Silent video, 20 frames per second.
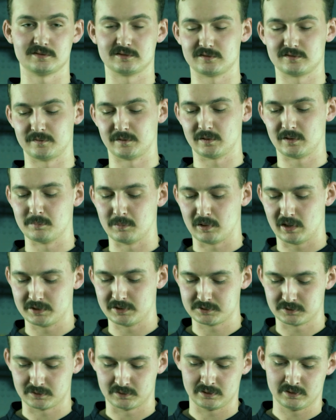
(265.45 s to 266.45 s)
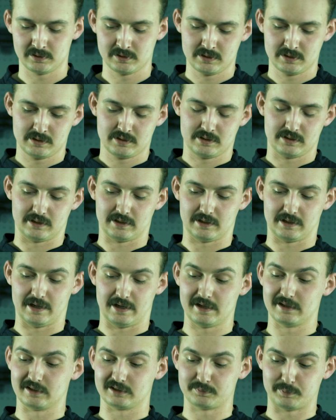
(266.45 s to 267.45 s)
It's very modular
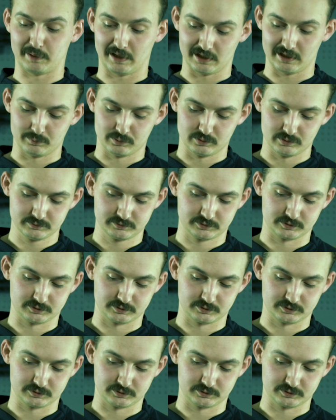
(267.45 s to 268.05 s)
and expandable.